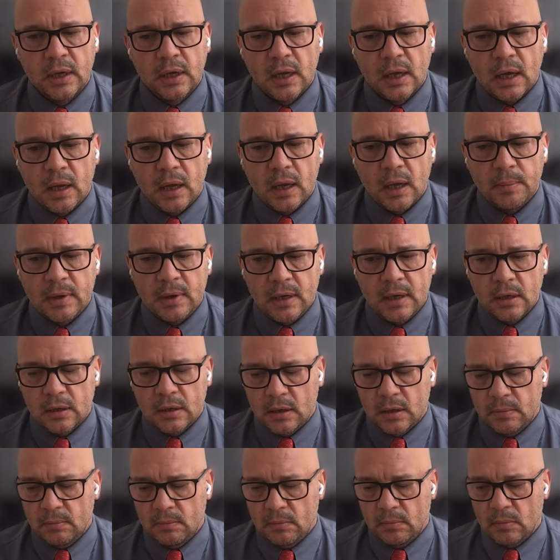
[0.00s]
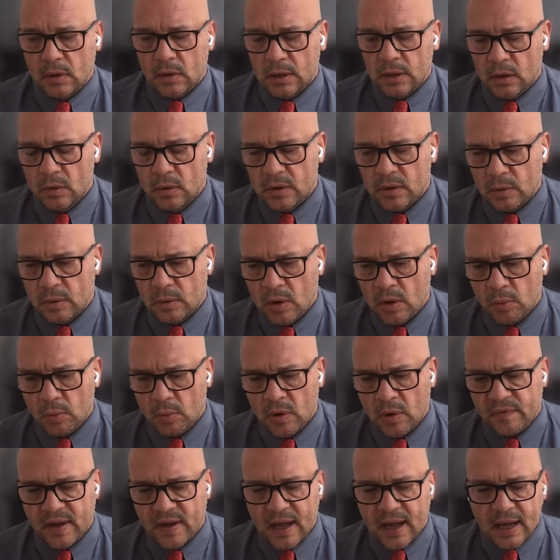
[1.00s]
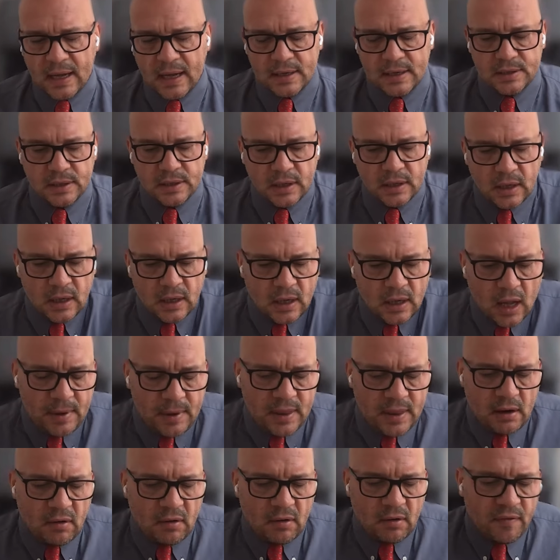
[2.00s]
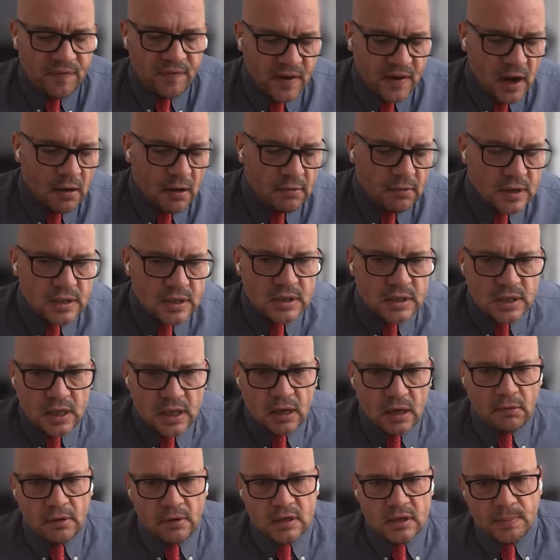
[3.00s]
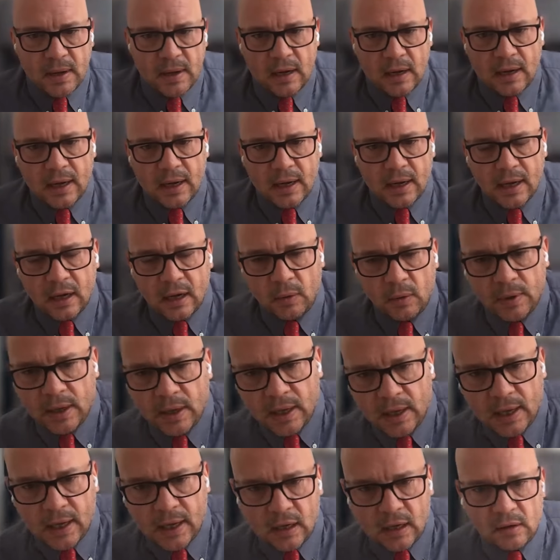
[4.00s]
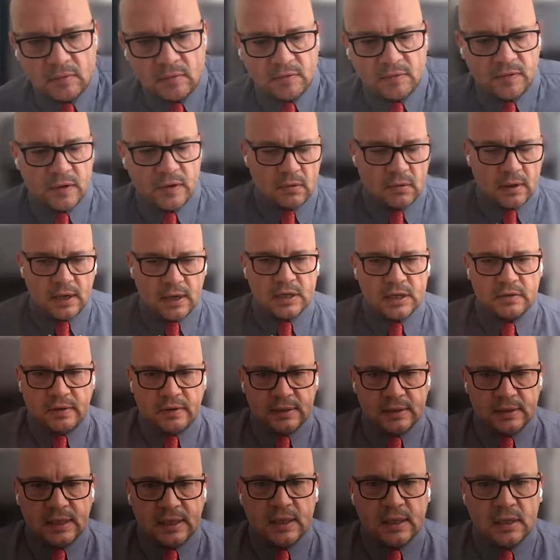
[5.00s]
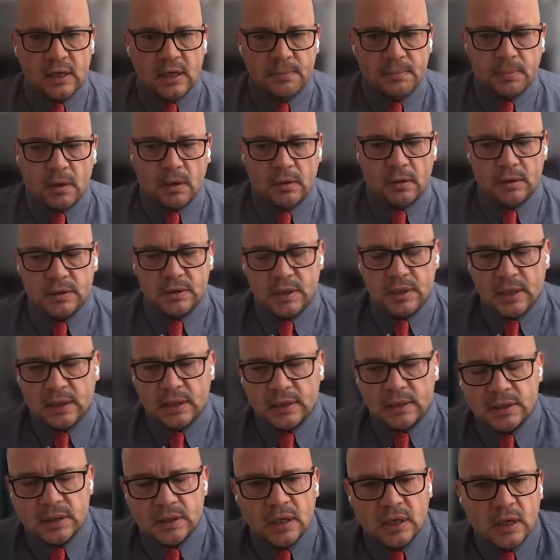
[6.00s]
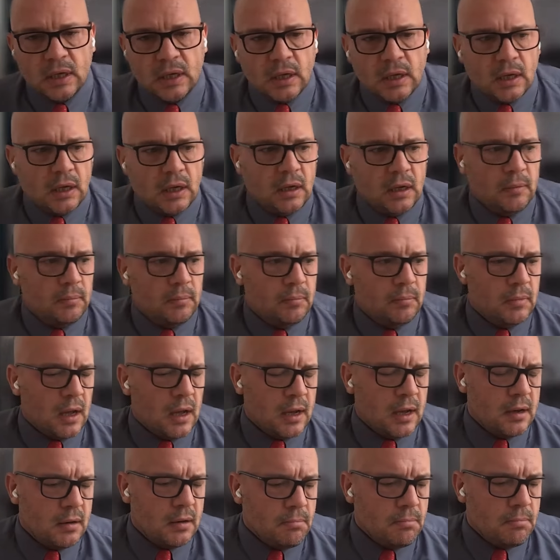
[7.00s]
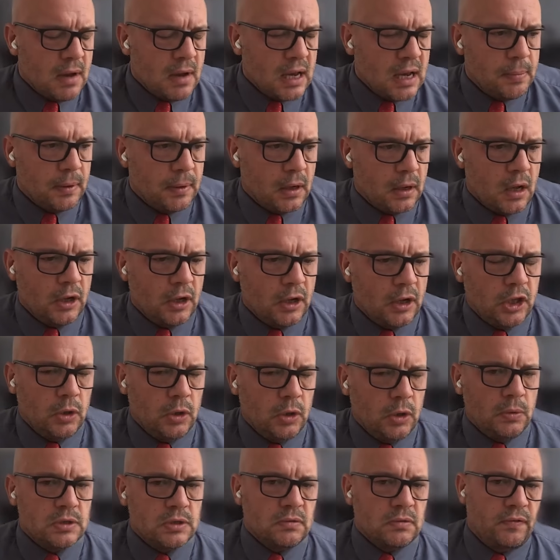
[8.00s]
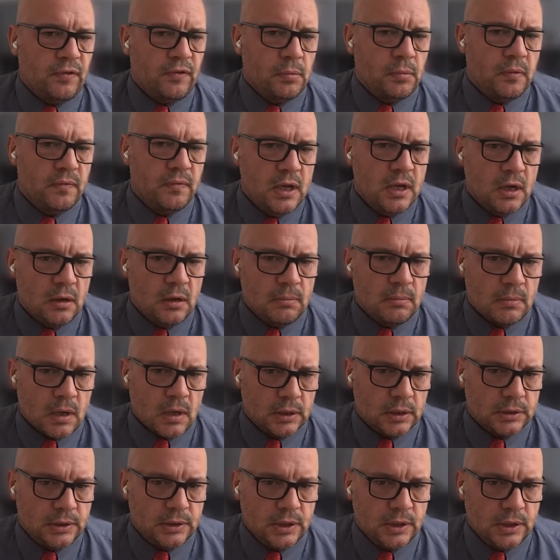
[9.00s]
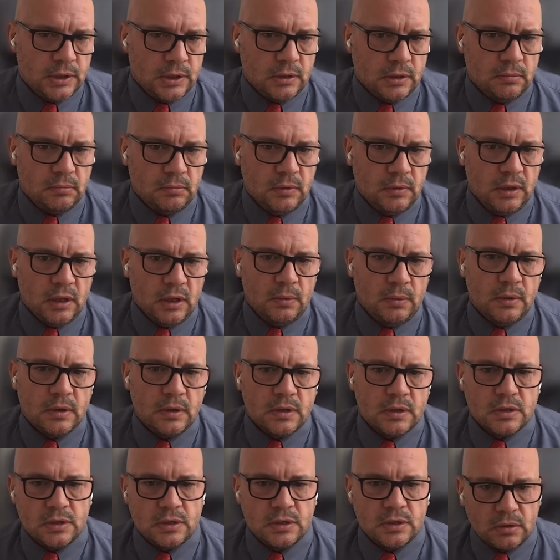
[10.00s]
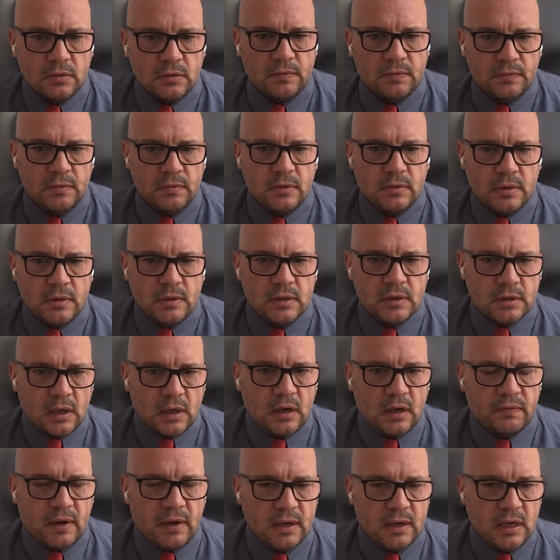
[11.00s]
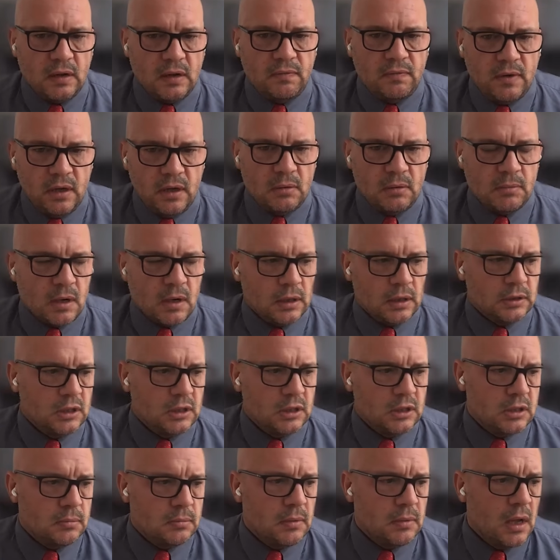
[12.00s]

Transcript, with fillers: I mean, um, you know, we, we've had, I mean, there are various theories about how we account for the rise of identity politics. Um, and many people argue it's a form of neo-Marxism, you know, this sort of, this kind of idea of neo-Marxism.